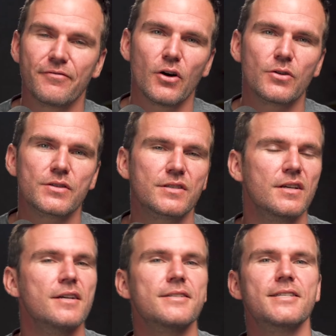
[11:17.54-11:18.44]
folks.
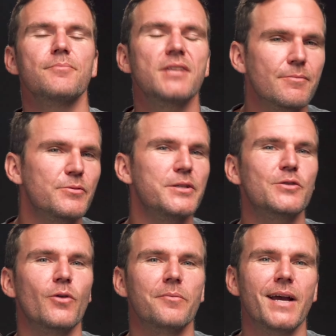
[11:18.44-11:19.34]
Sometimes we just
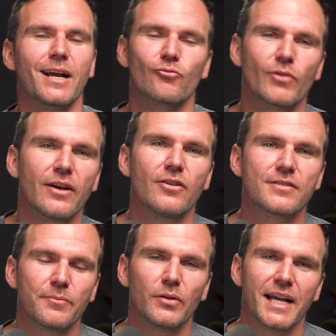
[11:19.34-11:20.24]
want to make a real
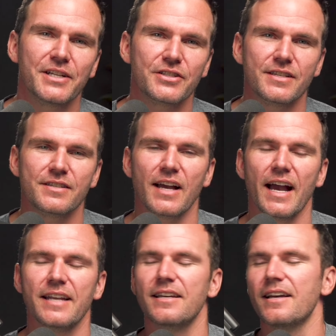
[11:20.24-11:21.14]
simple agency
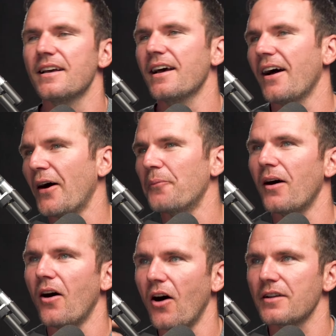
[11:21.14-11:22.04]
site.
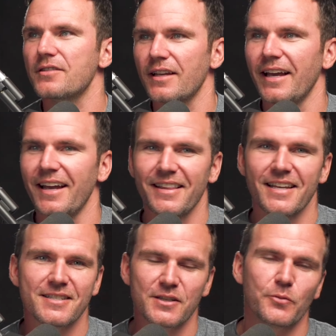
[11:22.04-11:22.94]
Um, honestly,
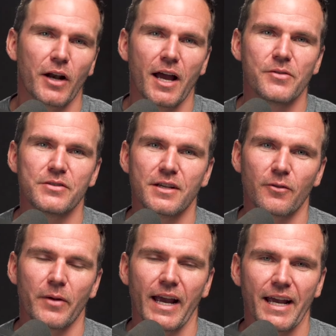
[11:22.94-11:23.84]
this is what I'm using for
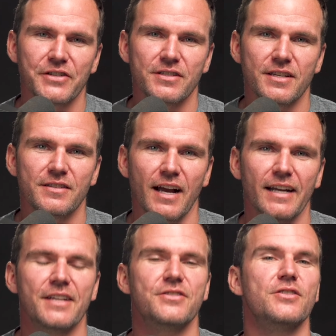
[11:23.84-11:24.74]
my agency site.
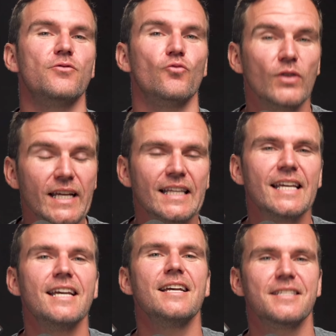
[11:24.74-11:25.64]
It's just
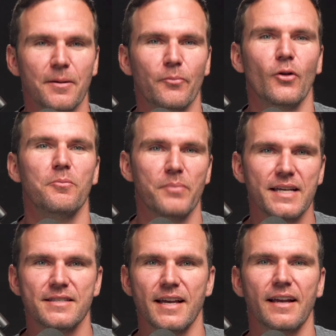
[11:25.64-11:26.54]
really simple and
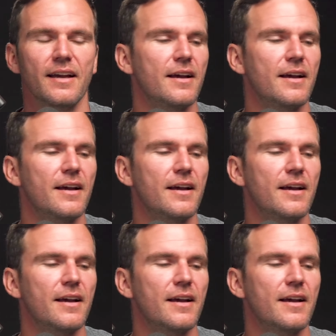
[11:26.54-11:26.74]
basic.